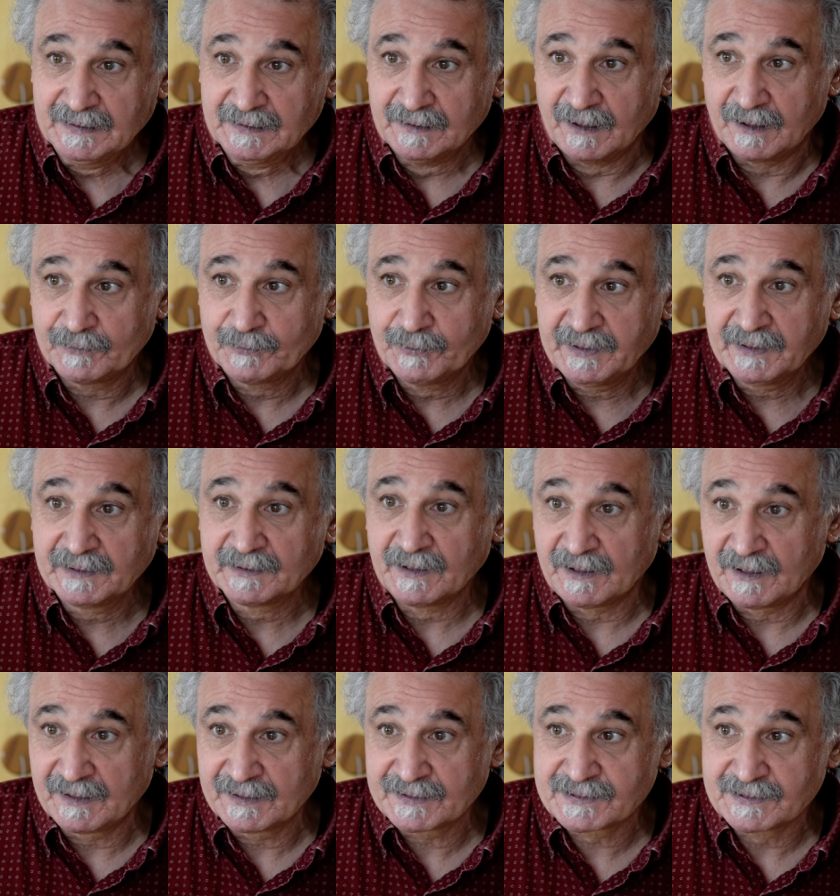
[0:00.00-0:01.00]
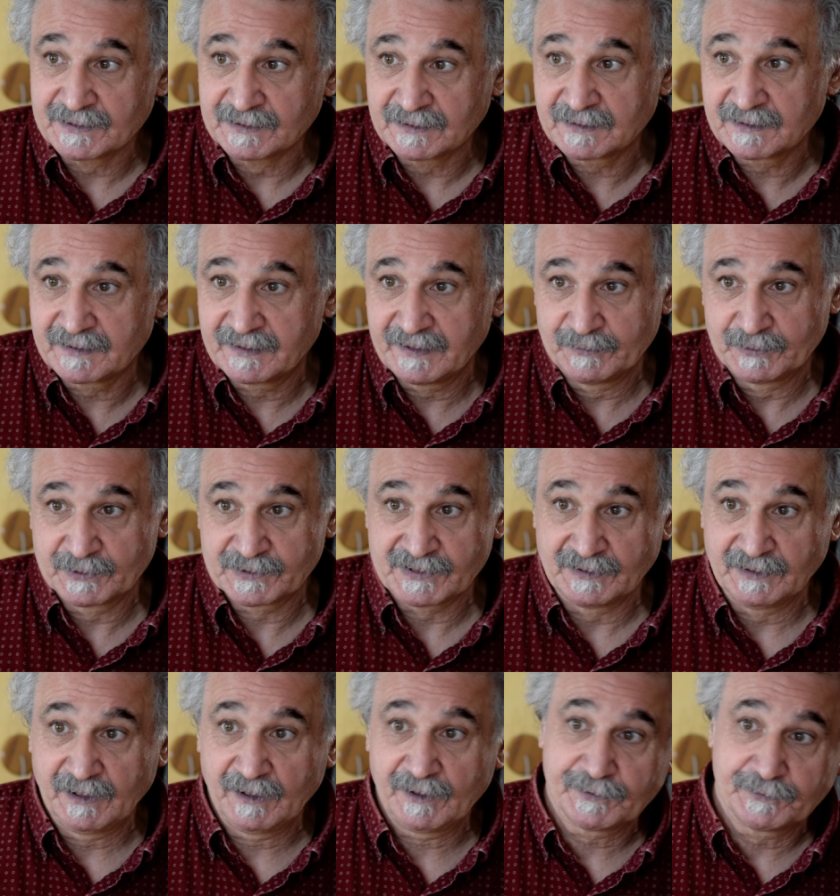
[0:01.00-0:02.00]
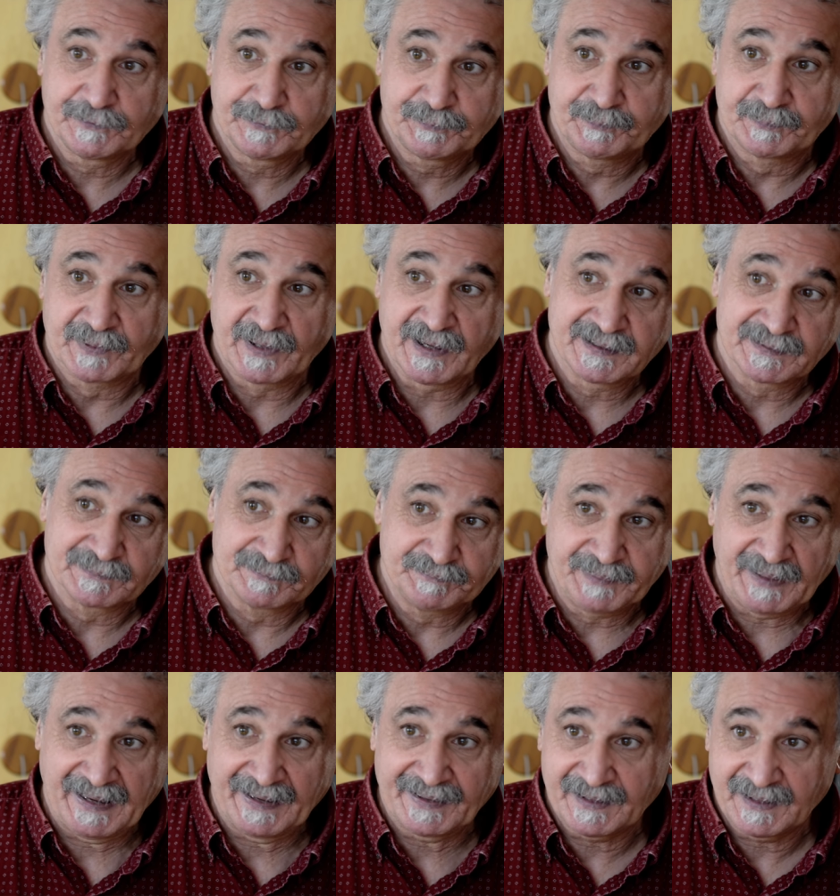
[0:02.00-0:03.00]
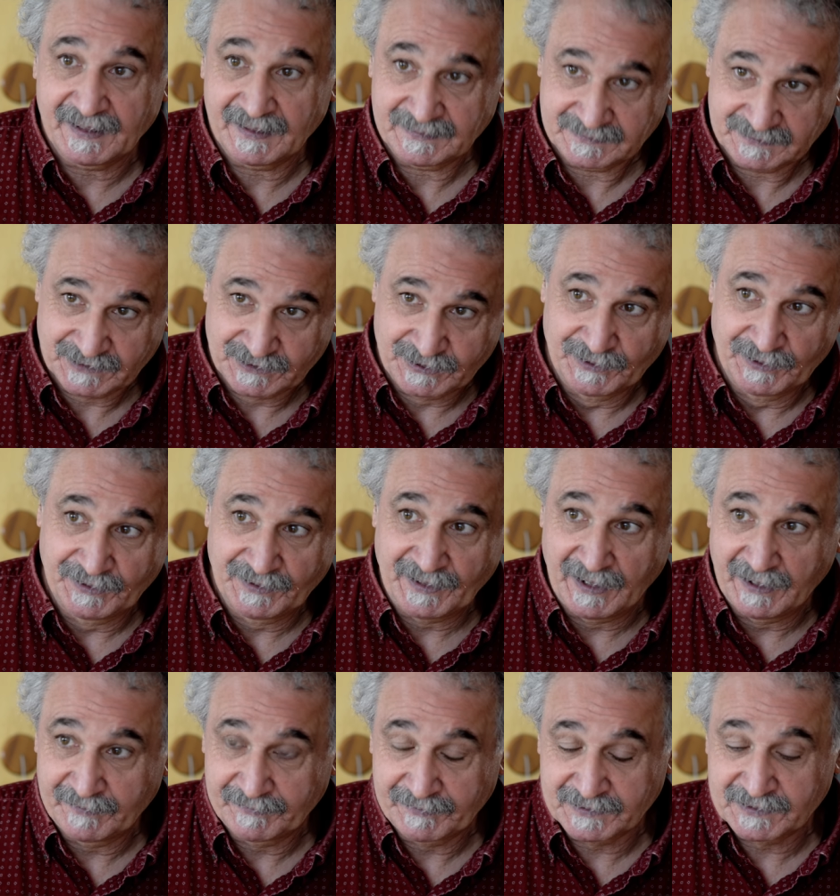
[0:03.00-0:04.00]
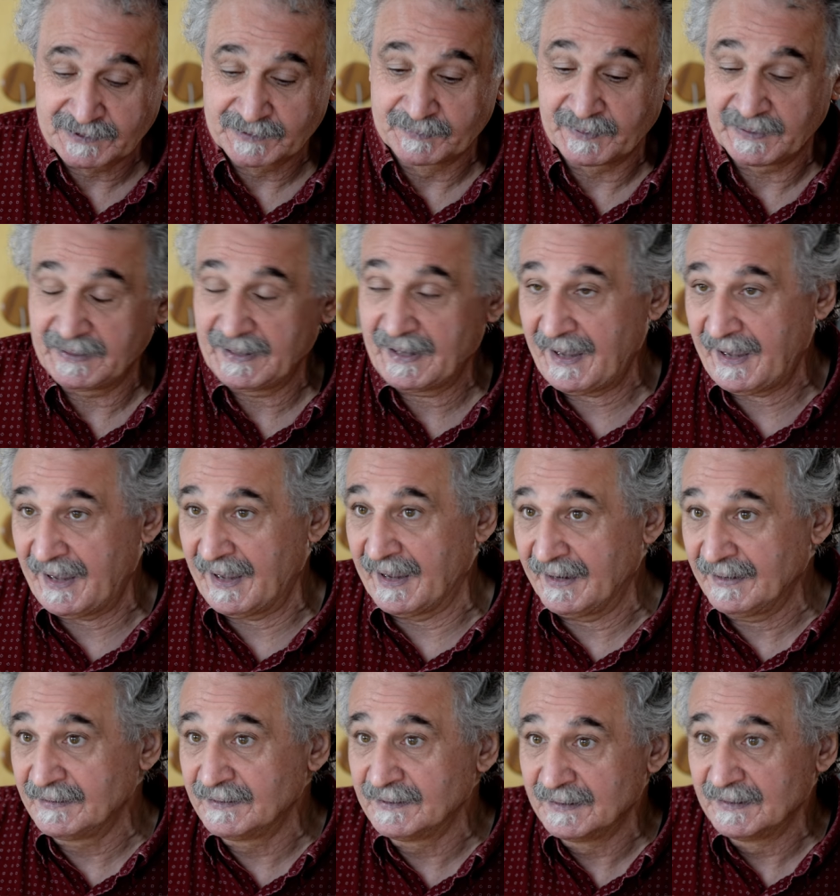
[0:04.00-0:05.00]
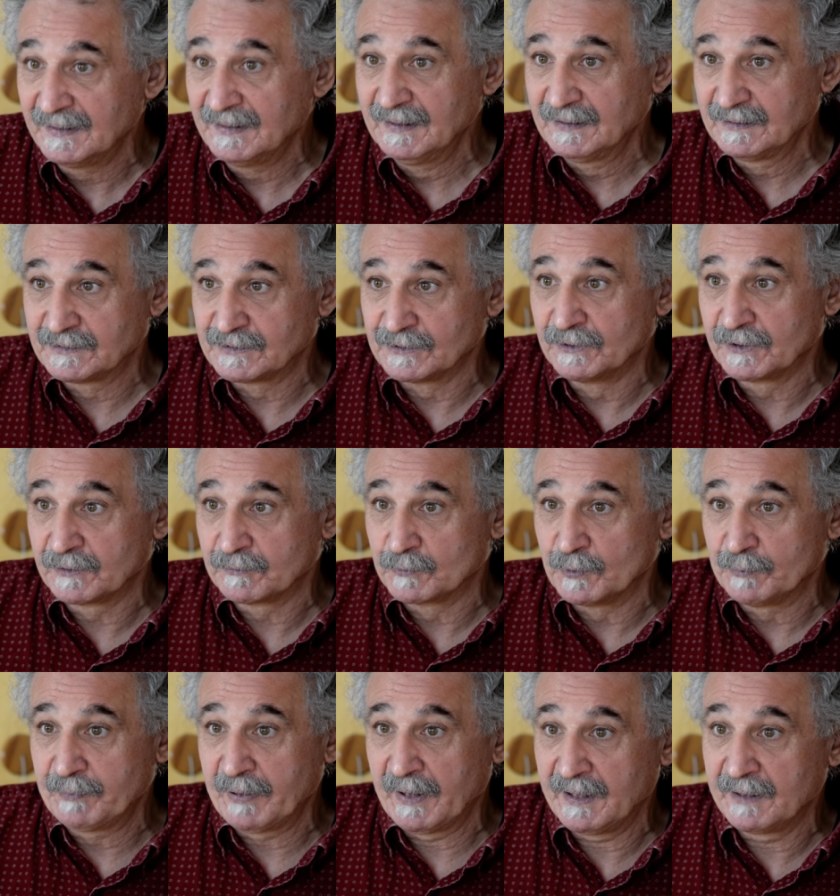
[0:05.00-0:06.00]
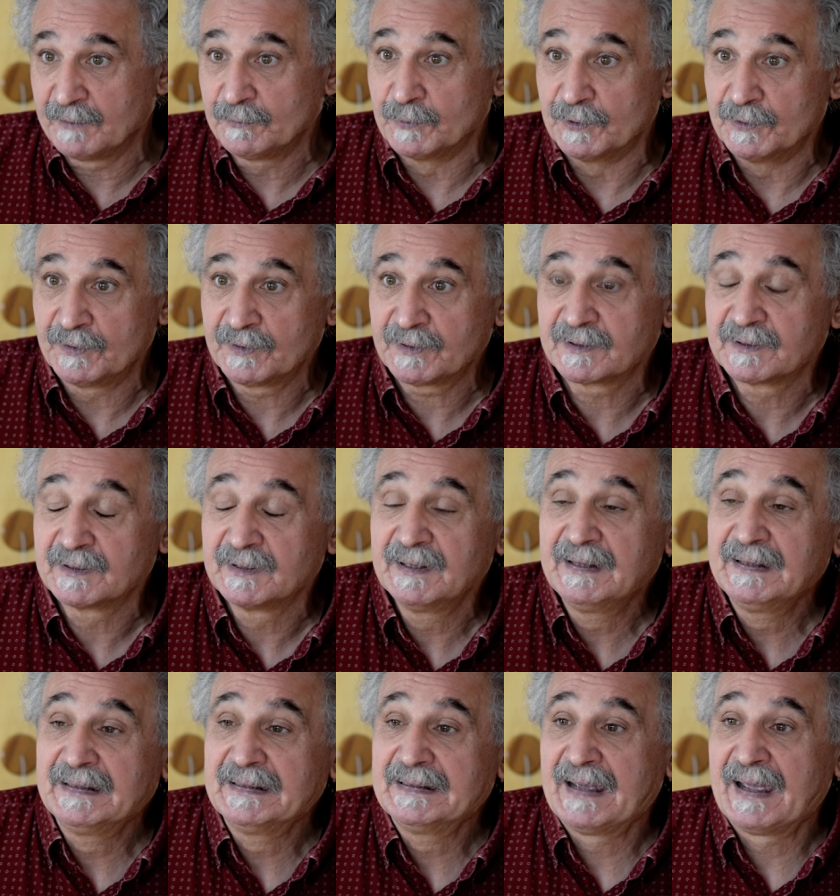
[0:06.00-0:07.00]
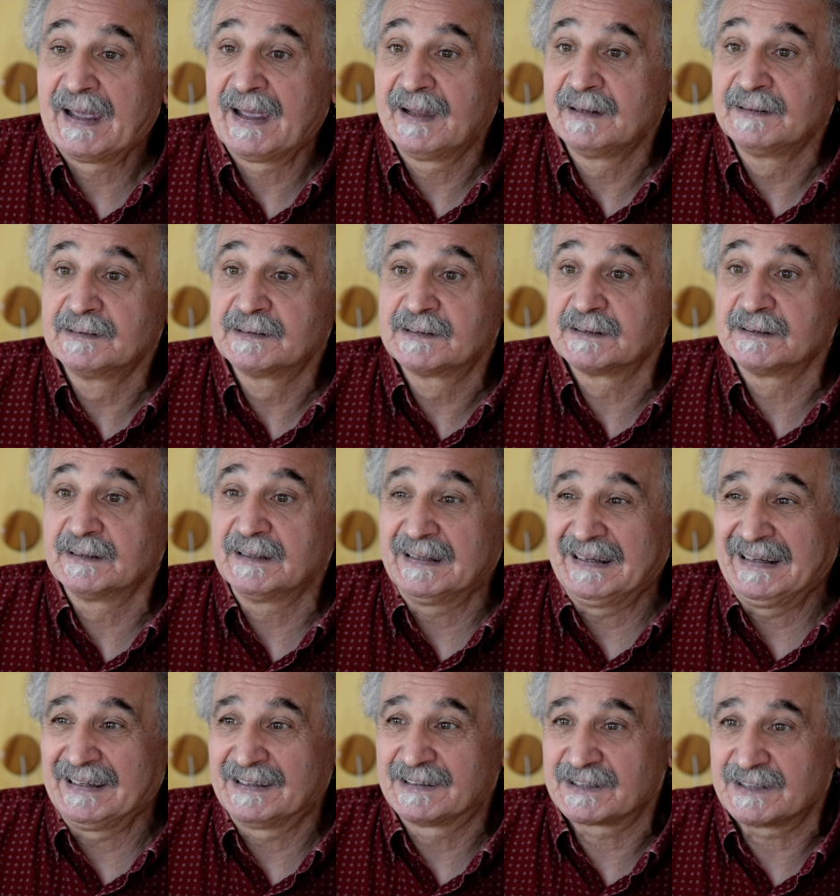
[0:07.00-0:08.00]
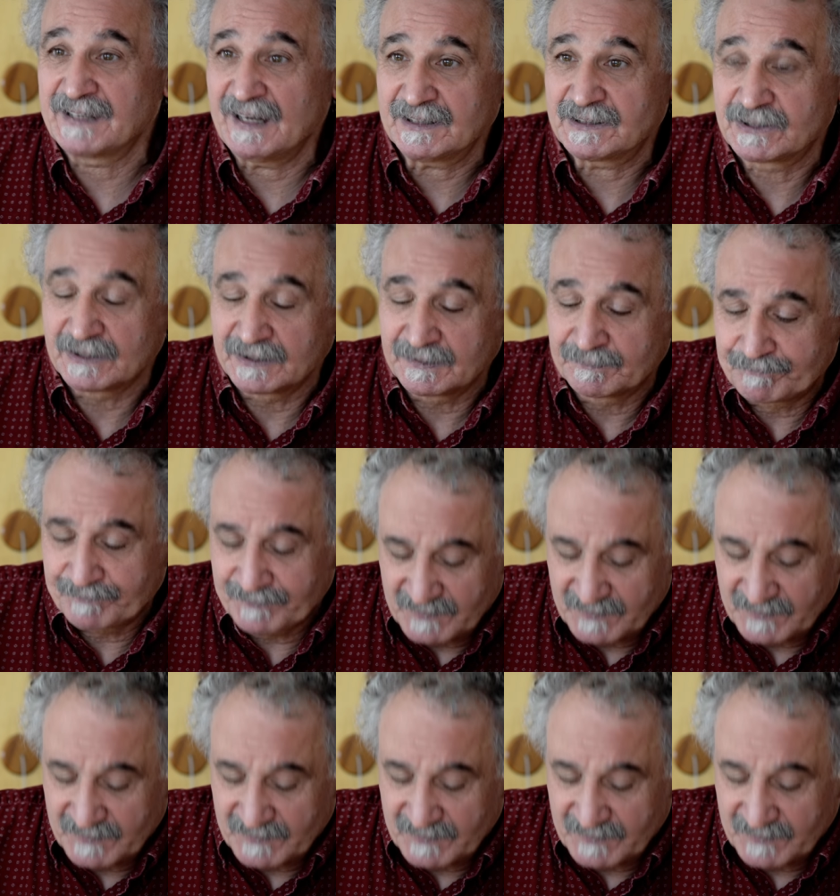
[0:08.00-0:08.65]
I realised that there was a lot of bread and butter turnover to be had doing repair work, and it's such a